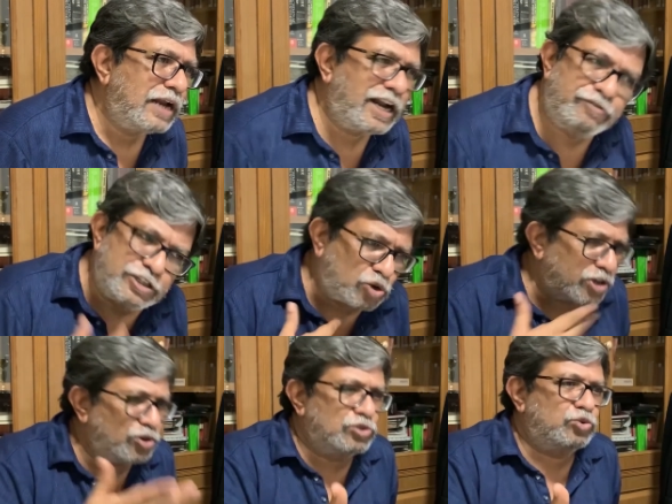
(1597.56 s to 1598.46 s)
And I feel
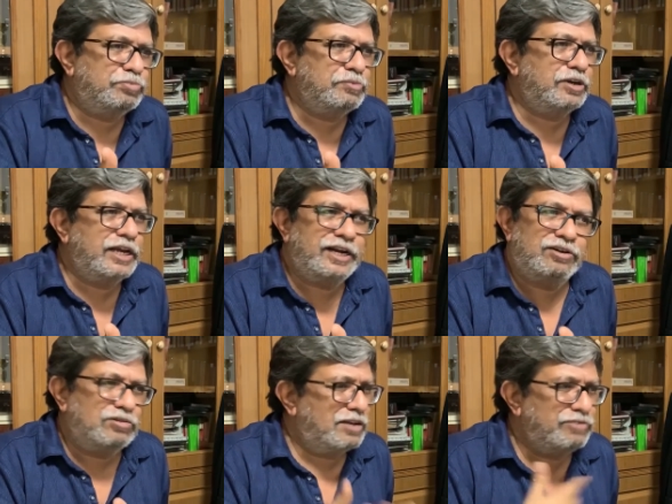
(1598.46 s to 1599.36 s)
sorry also. People
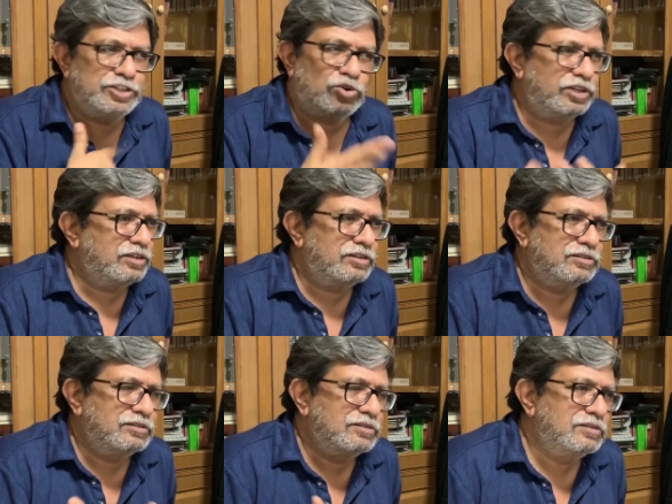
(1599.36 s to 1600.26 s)
died. I am very sorry.
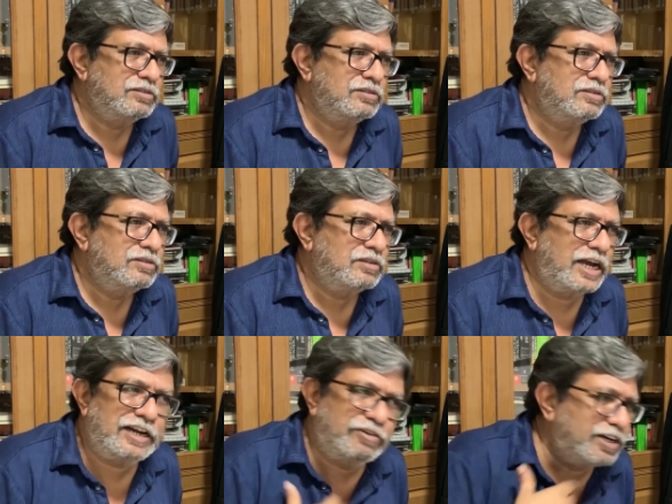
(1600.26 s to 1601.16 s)

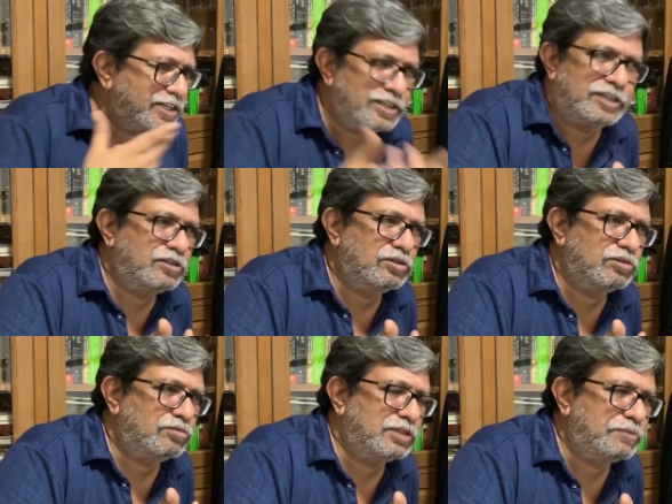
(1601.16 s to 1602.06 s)
I never intended
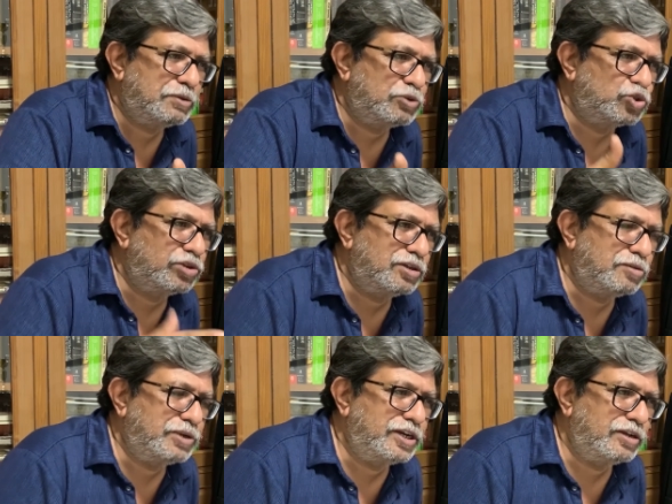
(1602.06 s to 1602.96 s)
uh, that people should,
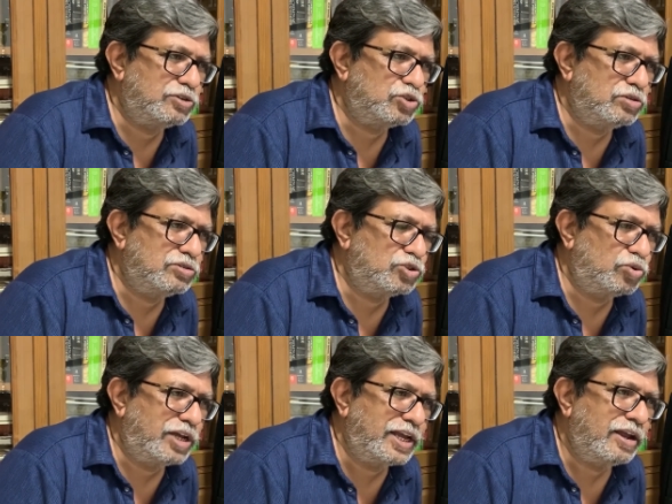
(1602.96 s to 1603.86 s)
be
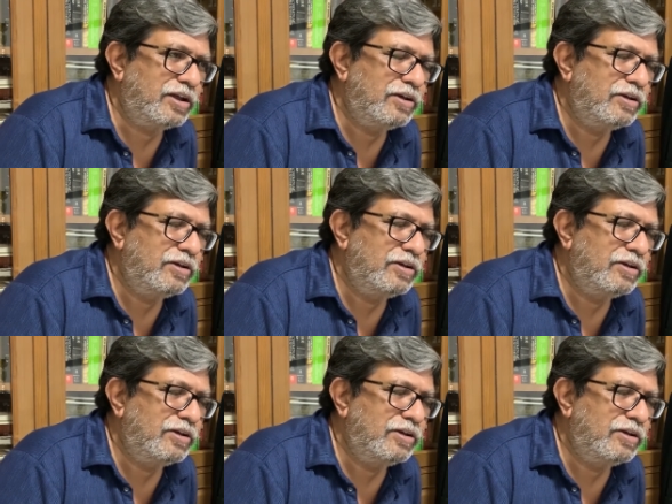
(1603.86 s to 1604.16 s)
should die.